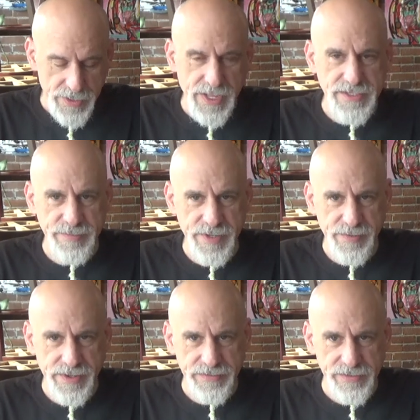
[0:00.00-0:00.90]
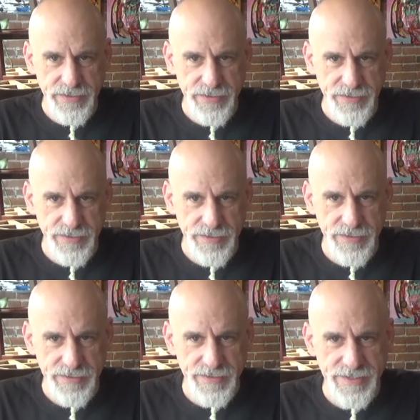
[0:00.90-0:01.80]
Got some good ones.
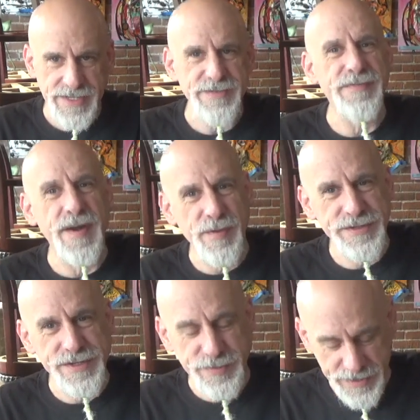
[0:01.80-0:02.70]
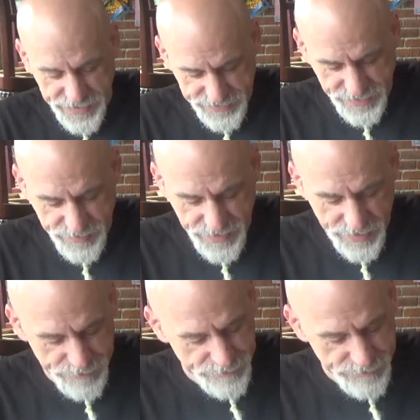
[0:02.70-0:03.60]
Got some fun ones this week. It's going to be a